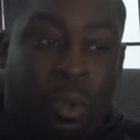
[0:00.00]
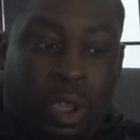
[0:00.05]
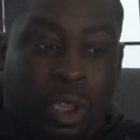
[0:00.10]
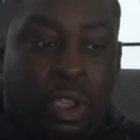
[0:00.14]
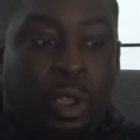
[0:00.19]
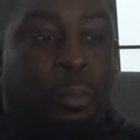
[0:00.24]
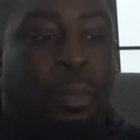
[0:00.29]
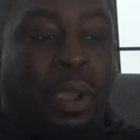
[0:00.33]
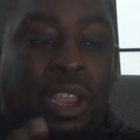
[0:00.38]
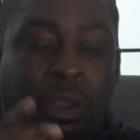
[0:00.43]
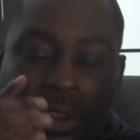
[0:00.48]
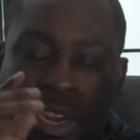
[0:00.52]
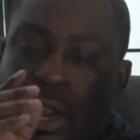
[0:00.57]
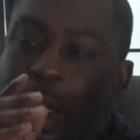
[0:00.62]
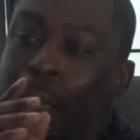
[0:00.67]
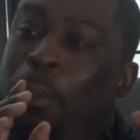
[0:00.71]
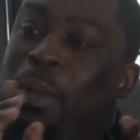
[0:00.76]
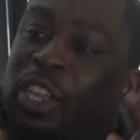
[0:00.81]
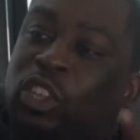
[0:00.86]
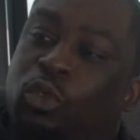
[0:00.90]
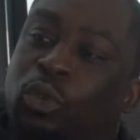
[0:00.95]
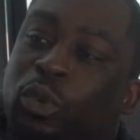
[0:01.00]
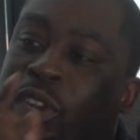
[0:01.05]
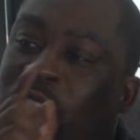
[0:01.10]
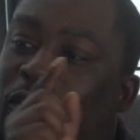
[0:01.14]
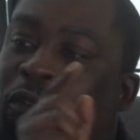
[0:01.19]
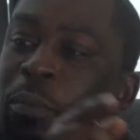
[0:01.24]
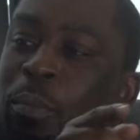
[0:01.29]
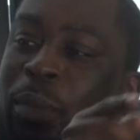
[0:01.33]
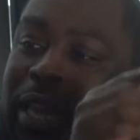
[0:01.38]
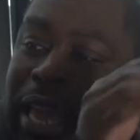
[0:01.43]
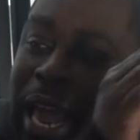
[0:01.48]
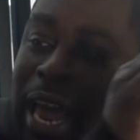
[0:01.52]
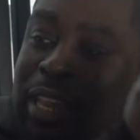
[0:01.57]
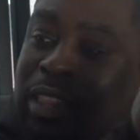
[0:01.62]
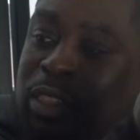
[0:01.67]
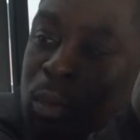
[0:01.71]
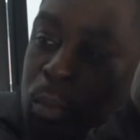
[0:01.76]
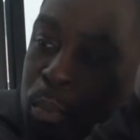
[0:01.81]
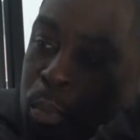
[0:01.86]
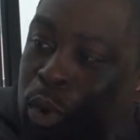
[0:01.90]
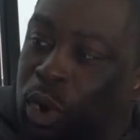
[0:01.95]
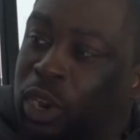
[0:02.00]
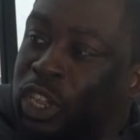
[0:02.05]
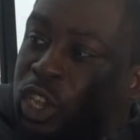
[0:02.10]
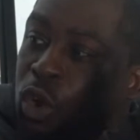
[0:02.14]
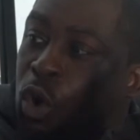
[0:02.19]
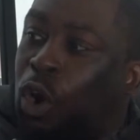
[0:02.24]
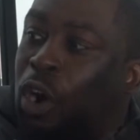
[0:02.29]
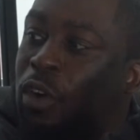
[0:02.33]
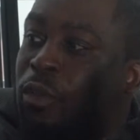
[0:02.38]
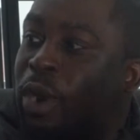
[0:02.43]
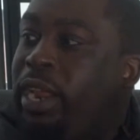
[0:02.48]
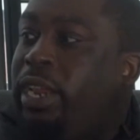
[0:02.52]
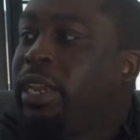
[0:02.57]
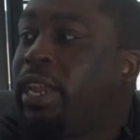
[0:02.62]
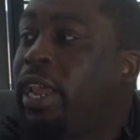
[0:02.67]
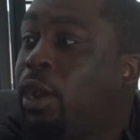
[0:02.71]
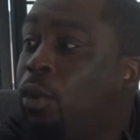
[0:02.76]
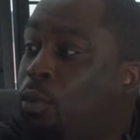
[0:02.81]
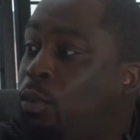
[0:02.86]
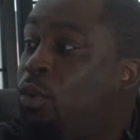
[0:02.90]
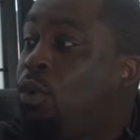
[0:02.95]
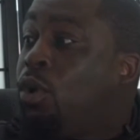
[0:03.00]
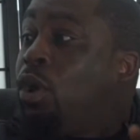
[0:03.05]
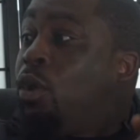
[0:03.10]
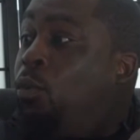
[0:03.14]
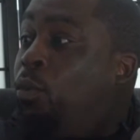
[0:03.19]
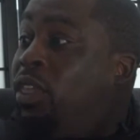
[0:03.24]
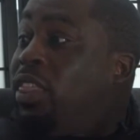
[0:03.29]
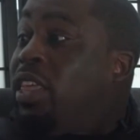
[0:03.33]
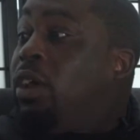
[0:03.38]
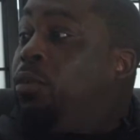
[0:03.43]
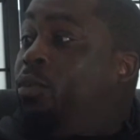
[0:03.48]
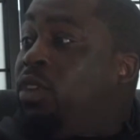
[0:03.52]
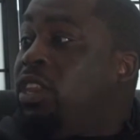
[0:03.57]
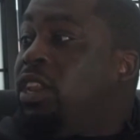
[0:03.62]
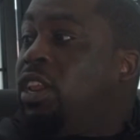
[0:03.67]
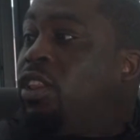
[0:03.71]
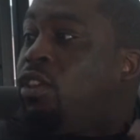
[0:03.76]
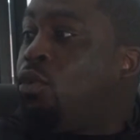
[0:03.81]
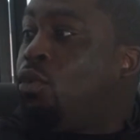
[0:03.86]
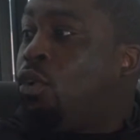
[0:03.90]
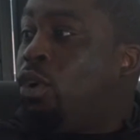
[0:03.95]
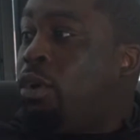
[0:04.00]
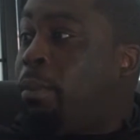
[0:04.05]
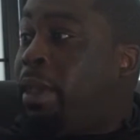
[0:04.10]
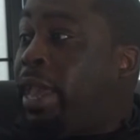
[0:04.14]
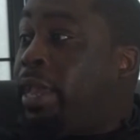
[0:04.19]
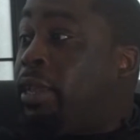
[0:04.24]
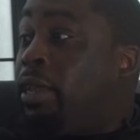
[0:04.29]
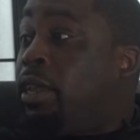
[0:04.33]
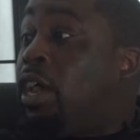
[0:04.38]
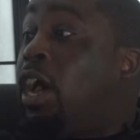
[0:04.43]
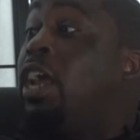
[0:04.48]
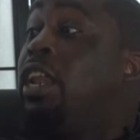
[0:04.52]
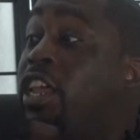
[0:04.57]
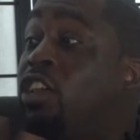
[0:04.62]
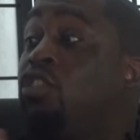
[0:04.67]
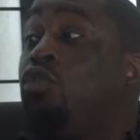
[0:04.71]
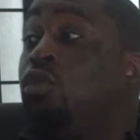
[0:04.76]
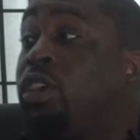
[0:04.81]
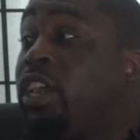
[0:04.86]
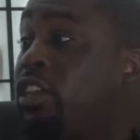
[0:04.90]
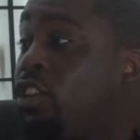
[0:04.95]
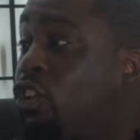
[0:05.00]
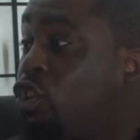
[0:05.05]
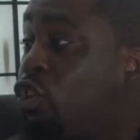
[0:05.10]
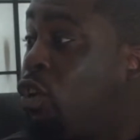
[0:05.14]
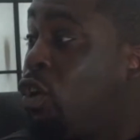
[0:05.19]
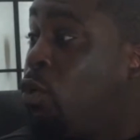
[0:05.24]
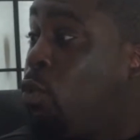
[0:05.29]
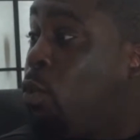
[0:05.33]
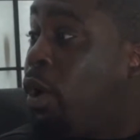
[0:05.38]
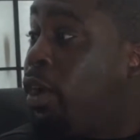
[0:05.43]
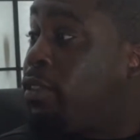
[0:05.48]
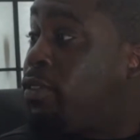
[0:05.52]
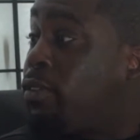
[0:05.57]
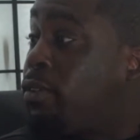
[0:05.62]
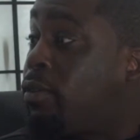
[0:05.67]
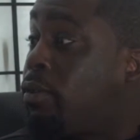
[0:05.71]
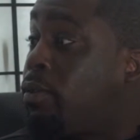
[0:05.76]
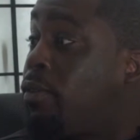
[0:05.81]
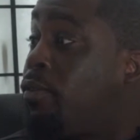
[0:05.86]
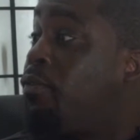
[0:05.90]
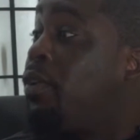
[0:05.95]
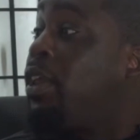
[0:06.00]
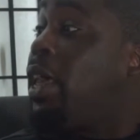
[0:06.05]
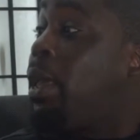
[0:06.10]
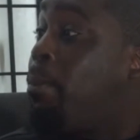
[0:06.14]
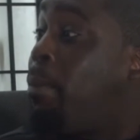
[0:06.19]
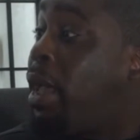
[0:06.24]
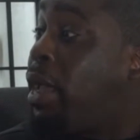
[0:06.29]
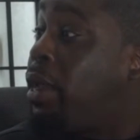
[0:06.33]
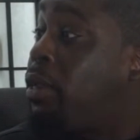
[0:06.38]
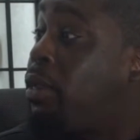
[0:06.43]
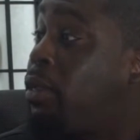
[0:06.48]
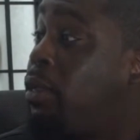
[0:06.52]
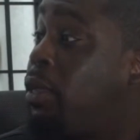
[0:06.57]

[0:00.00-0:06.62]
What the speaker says: I bet you will never be at the point you are right now with another quarterback, unless you get Deshaun Watson, for that matter.